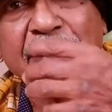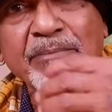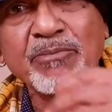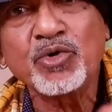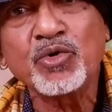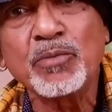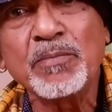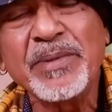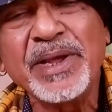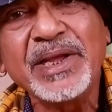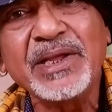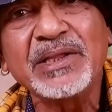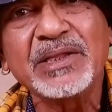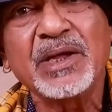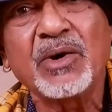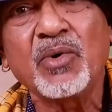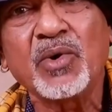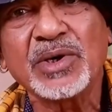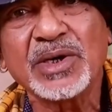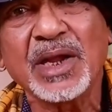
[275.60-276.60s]
came to me in
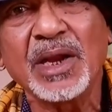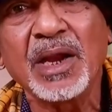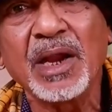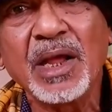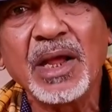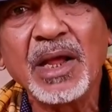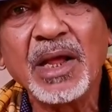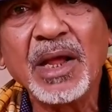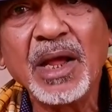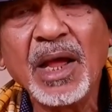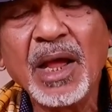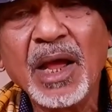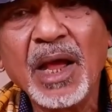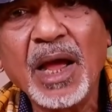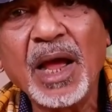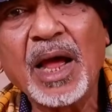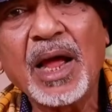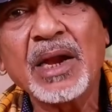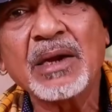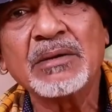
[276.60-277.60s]
the hotel
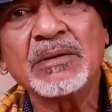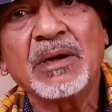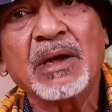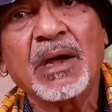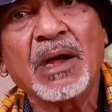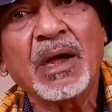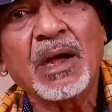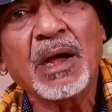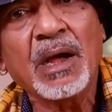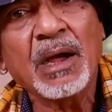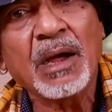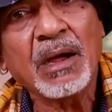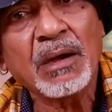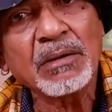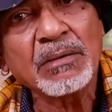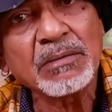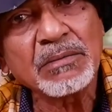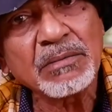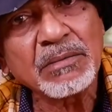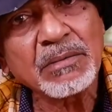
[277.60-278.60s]

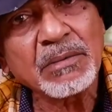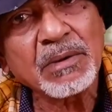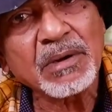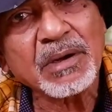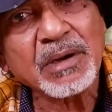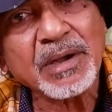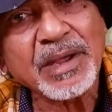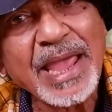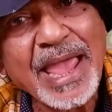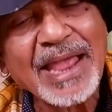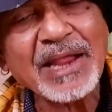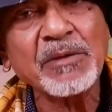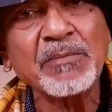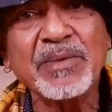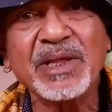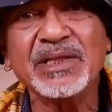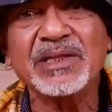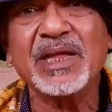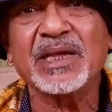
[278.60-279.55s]
and came me,